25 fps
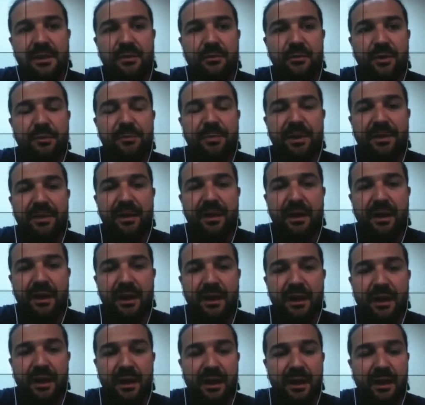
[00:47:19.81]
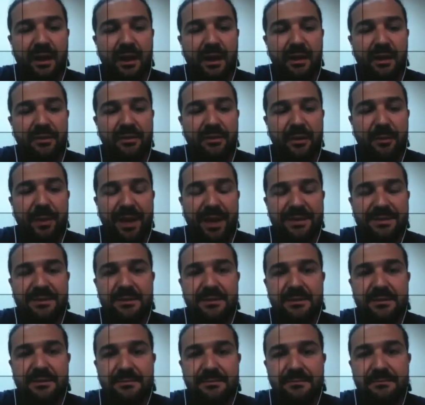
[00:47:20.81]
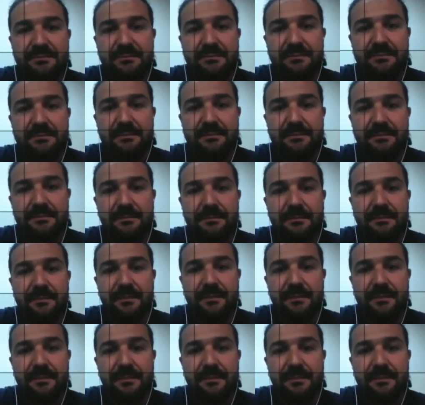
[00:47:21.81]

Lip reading: would be the best. Yeah.